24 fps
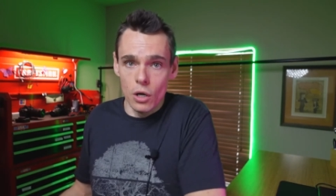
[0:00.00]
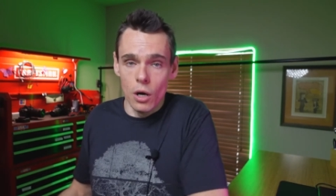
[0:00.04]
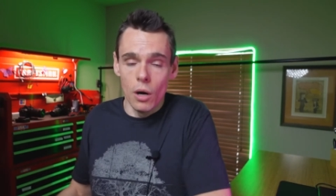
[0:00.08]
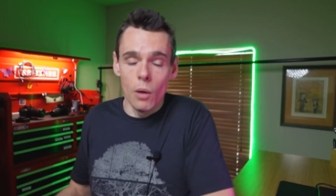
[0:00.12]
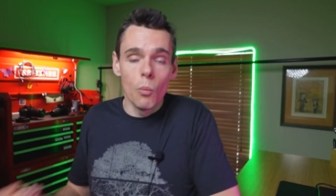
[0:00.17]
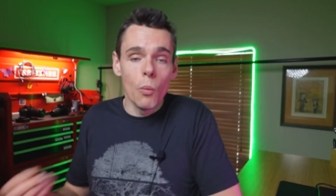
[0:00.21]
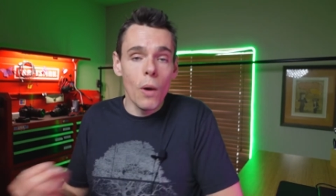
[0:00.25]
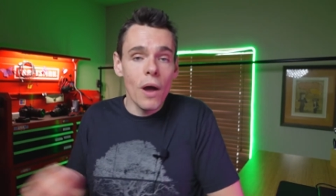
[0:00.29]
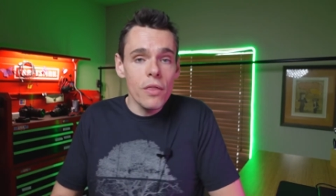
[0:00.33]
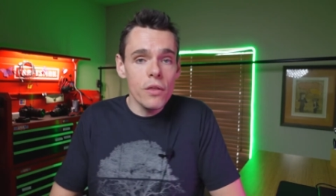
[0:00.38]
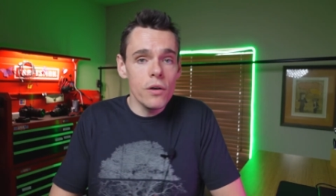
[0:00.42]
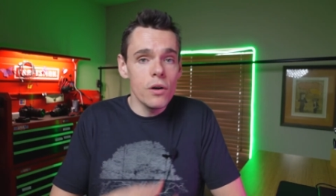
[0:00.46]

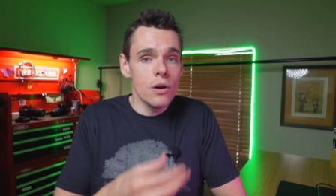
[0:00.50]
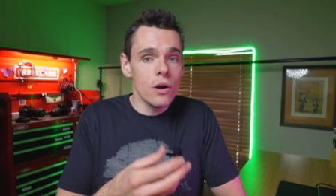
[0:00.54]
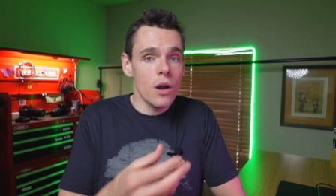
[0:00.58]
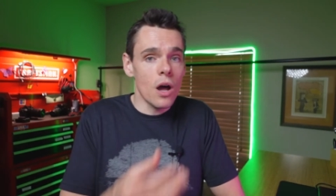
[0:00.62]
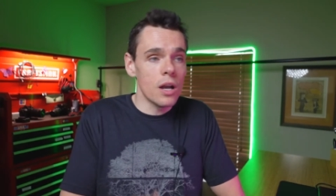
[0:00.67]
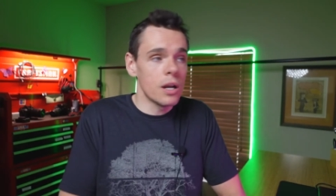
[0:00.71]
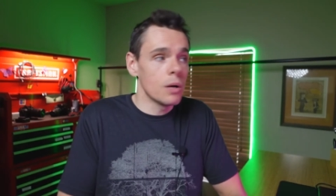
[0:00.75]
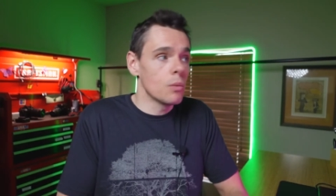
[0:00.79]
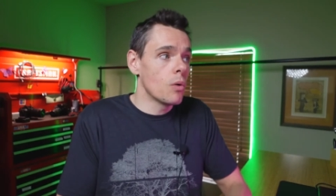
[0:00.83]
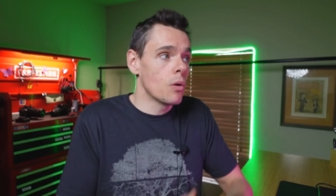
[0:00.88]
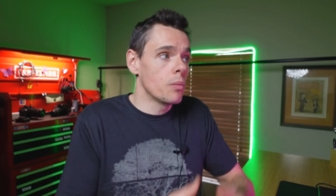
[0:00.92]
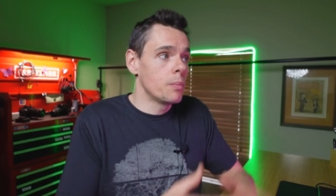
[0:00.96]
And whether or
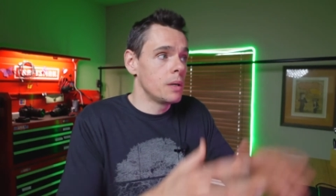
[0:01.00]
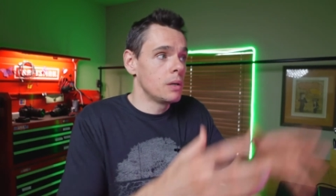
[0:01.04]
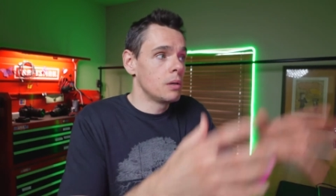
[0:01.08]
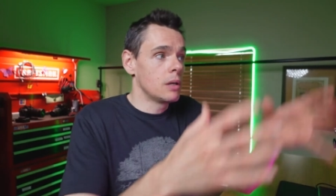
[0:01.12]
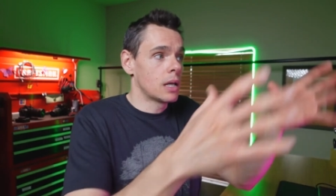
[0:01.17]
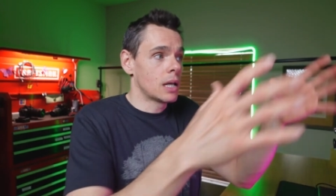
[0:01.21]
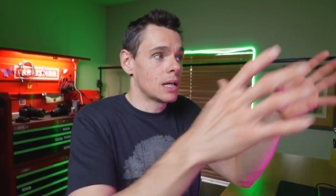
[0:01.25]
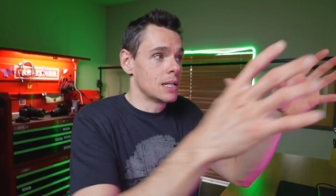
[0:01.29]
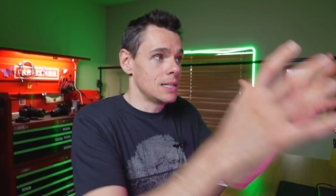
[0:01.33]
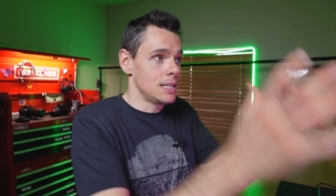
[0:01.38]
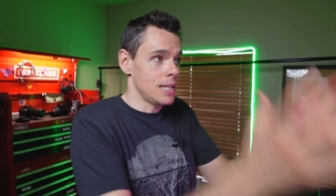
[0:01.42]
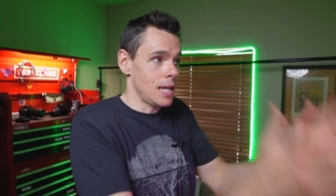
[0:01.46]
not it will be
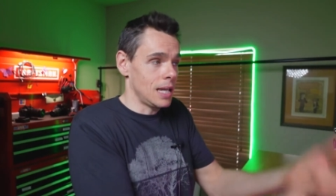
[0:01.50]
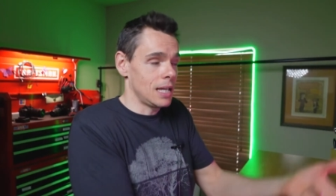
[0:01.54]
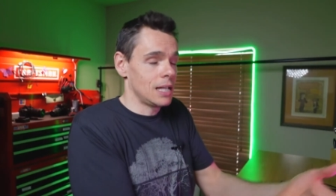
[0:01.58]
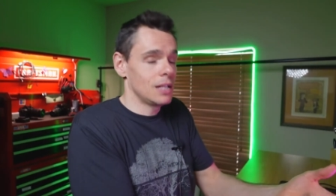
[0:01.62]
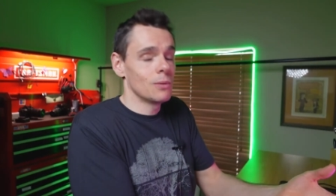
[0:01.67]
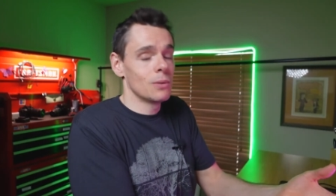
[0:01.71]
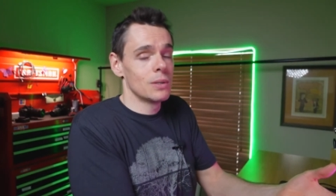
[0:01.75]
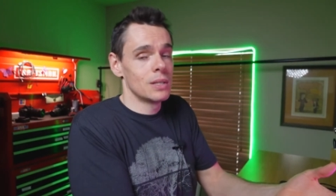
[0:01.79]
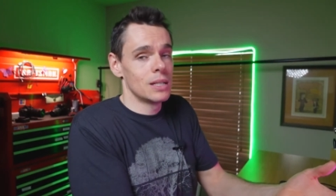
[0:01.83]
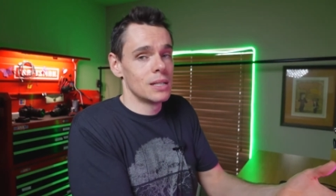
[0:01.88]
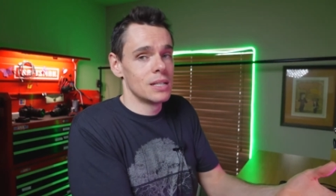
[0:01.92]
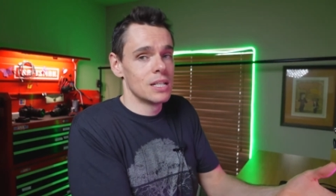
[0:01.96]
contained
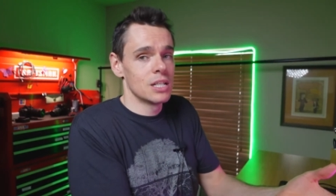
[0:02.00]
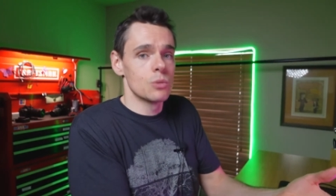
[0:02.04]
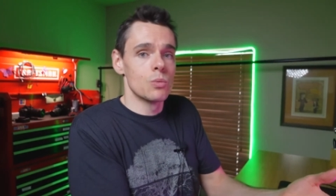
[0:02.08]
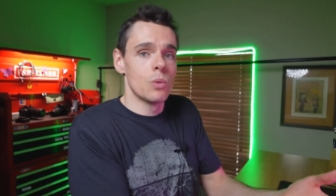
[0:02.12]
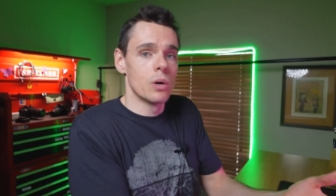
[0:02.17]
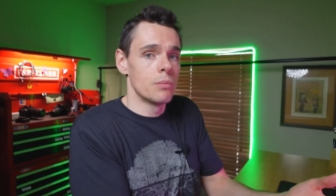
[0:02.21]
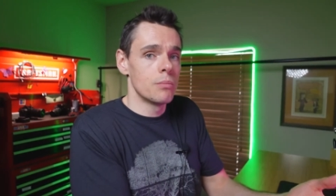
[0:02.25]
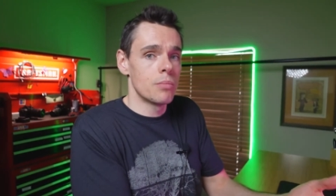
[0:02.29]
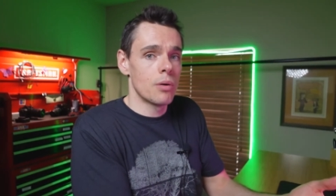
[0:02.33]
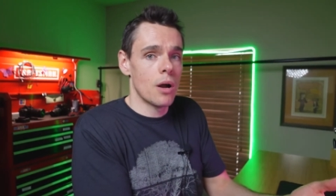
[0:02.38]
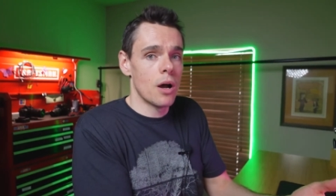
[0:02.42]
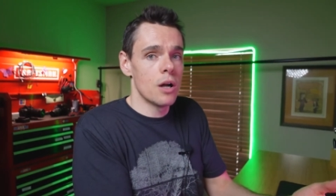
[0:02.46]
within this
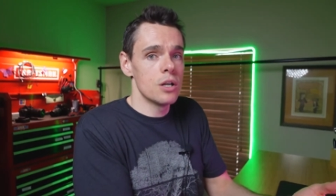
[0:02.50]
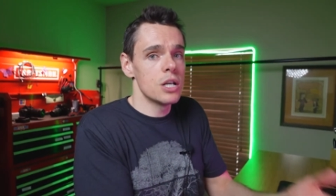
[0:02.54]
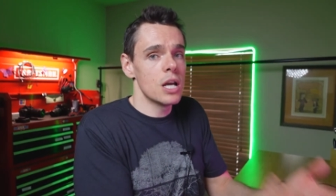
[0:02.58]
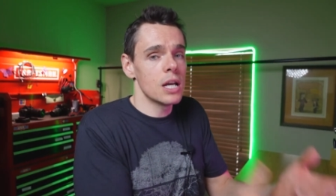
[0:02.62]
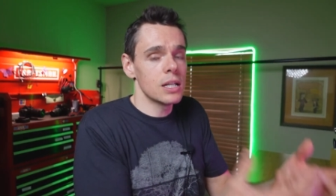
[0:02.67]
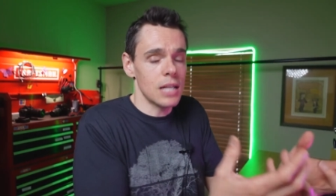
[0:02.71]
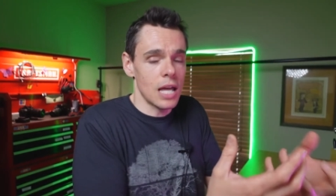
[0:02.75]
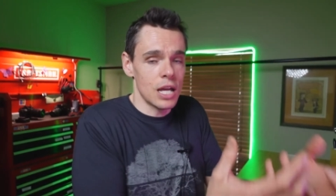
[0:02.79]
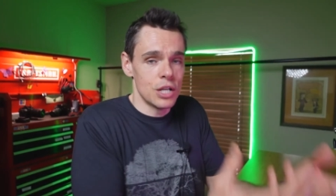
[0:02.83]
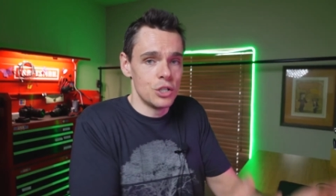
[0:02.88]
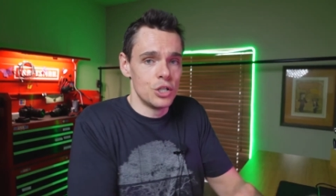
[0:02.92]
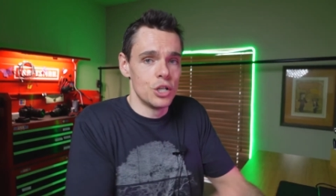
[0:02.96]
one
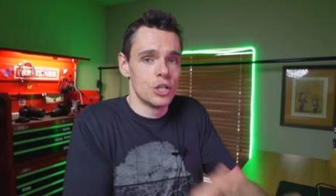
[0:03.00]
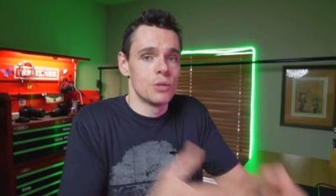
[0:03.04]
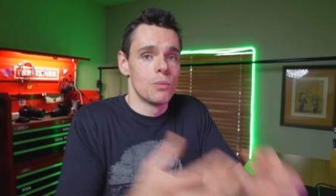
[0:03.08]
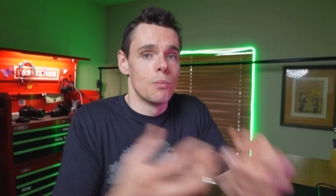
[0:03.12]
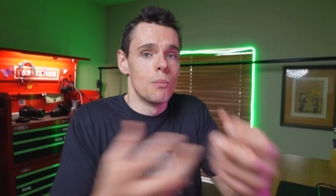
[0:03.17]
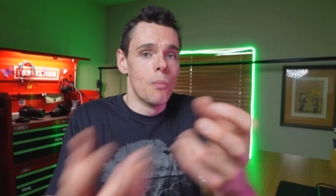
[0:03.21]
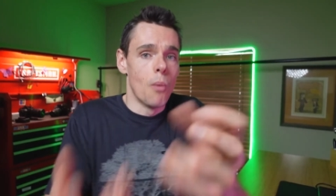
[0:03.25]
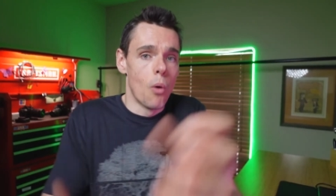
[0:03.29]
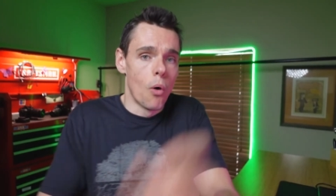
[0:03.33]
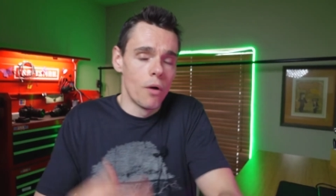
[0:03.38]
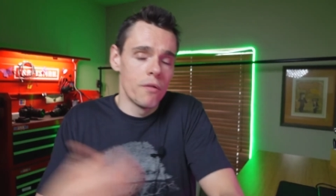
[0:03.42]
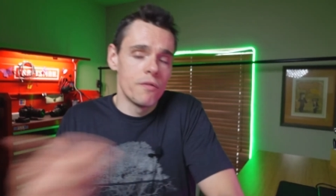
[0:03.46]
project and just
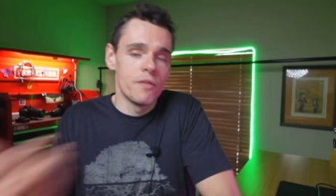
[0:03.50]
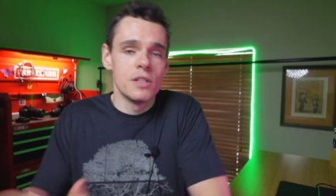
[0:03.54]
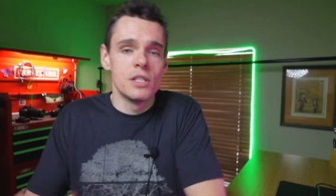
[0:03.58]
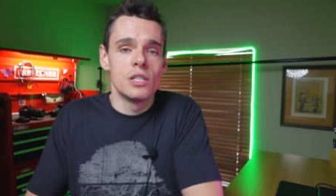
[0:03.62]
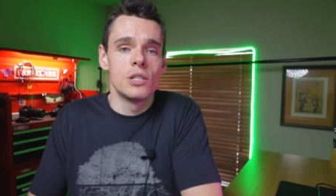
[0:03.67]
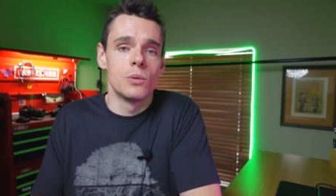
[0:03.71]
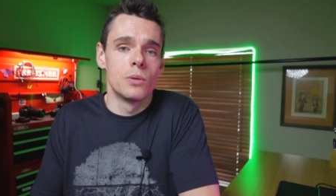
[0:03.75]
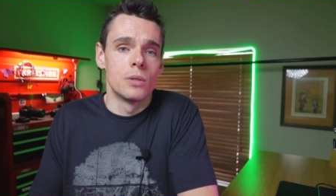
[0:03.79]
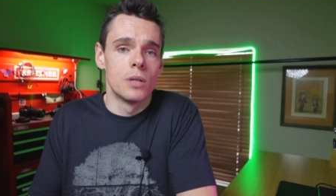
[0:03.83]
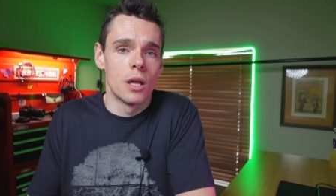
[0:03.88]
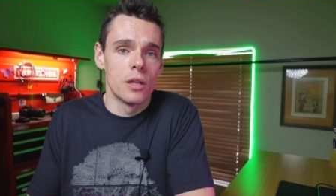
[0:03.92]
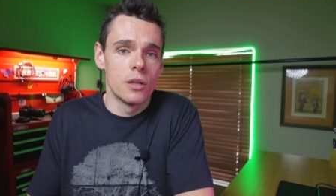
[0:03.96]
morph
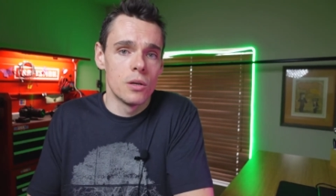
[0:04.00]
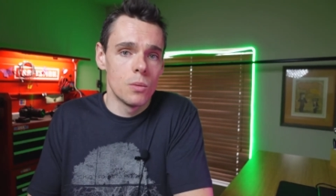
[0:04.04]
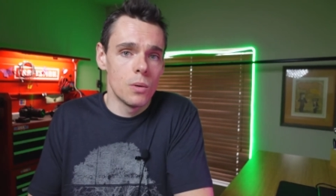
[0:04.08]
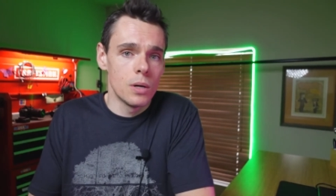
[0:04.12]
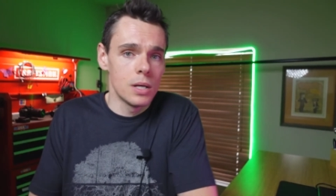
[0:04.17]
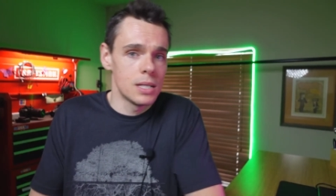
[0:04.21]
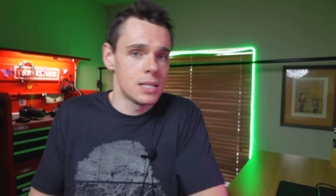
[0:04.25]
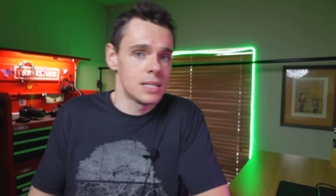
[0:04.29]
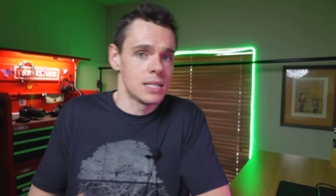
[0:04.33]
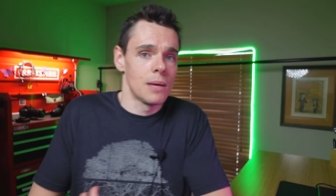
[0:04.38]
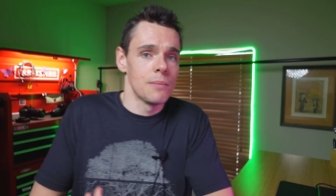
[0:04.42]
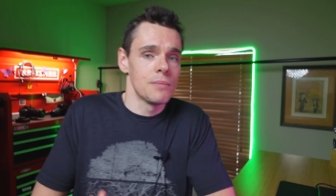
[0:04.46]
into another one
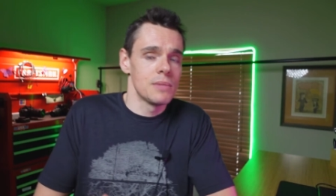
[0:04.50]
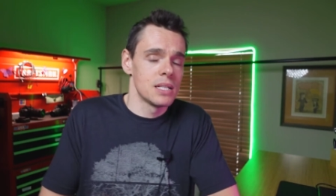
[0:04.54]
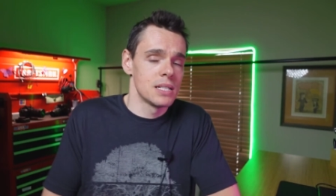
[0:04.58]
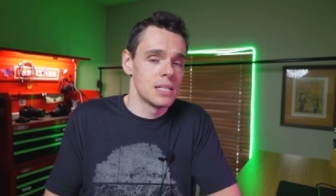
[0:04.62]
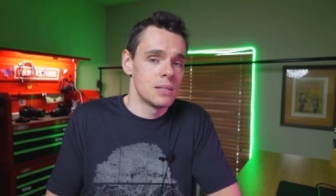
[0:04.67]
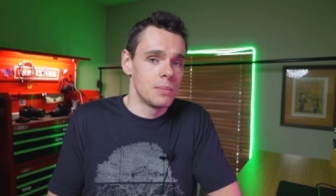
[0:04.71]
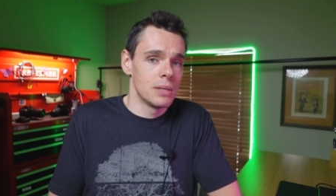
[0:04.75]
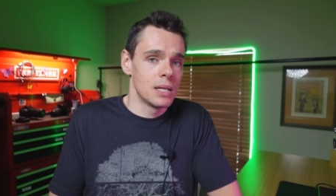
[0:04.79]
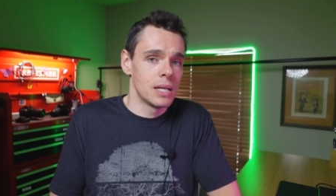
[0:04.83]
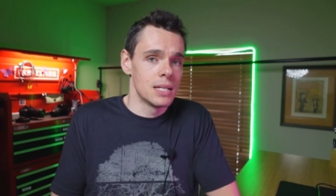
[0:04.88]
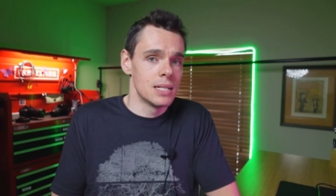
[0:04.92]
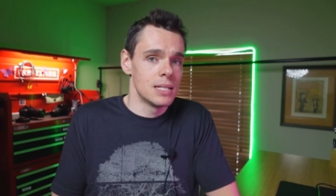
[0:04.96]
is something to
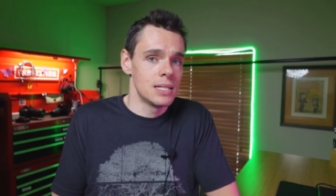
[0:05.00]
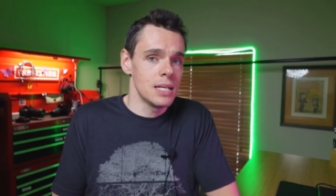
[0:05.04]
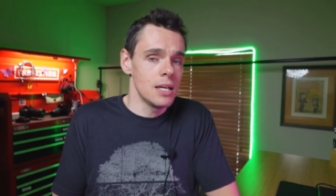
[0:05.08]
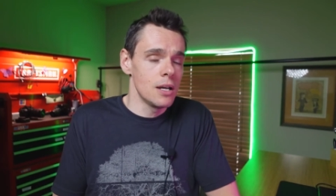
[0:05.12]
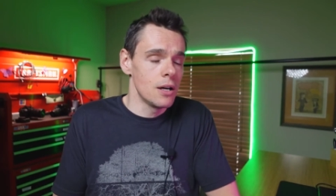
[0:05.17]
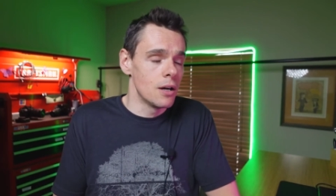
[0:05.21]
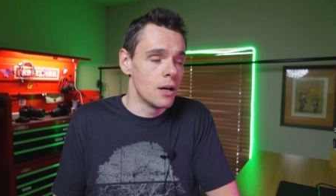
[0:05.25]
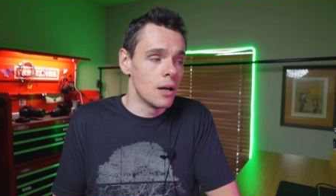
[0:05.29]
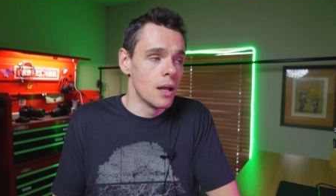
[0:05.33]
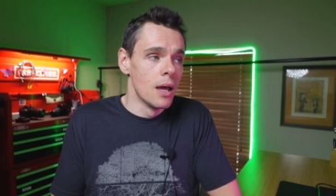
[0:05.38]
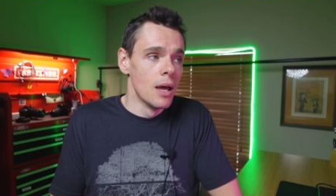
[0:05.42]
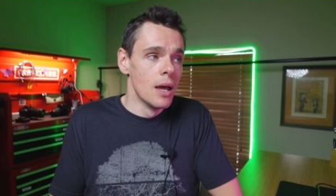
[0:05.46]
be
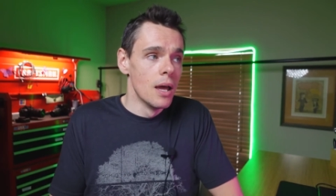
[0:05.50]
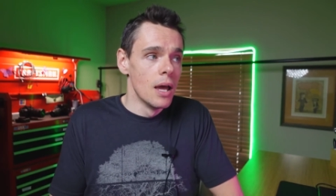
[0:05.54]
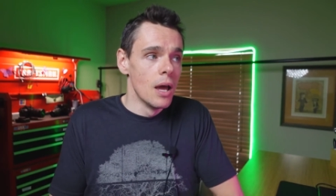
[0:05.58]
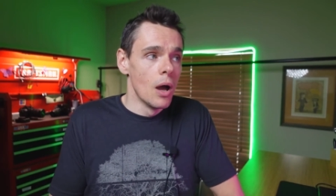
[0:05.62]
considered.